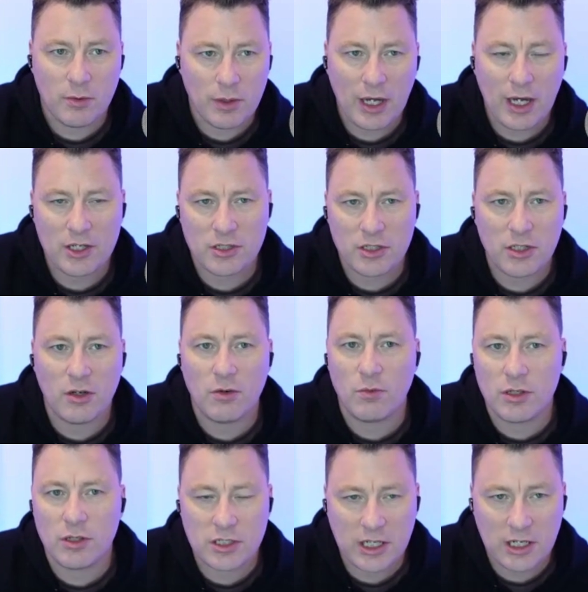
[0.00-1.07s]
we actually don't
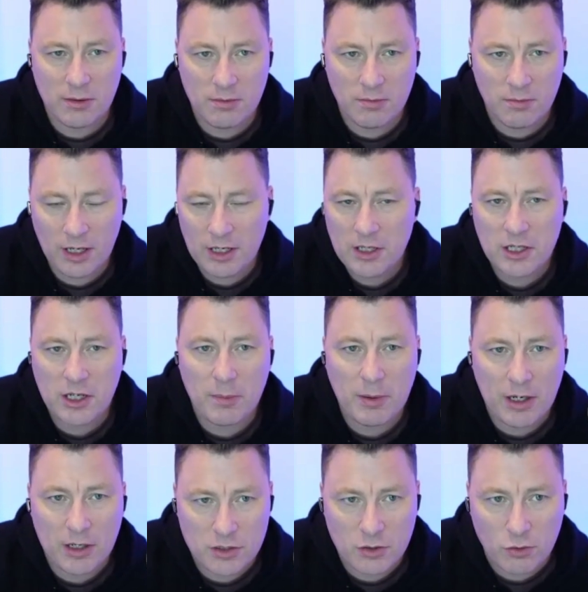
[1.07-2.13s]
want to say anything
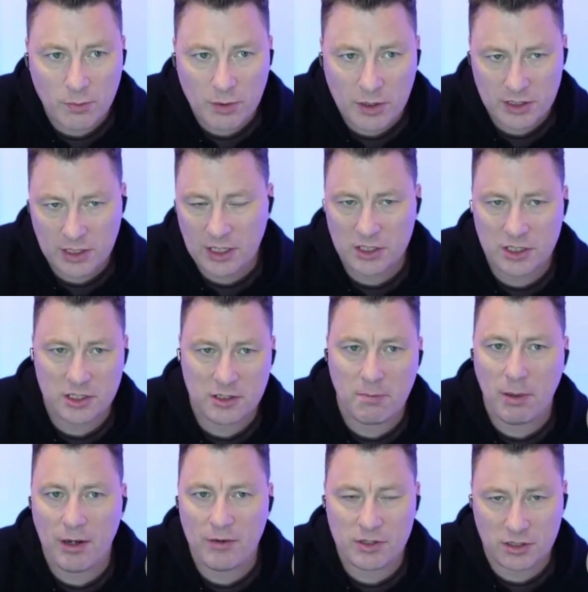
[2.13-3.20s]
about at all because actually it's
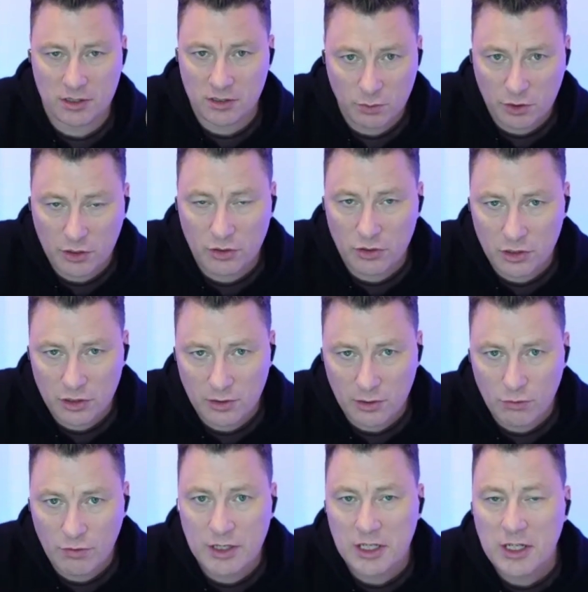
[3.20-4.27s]
embarrassing that we couldn't do it
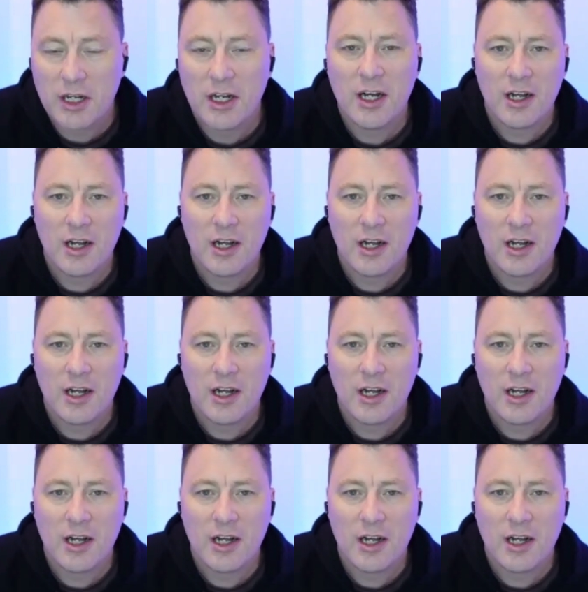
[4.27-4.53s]
already?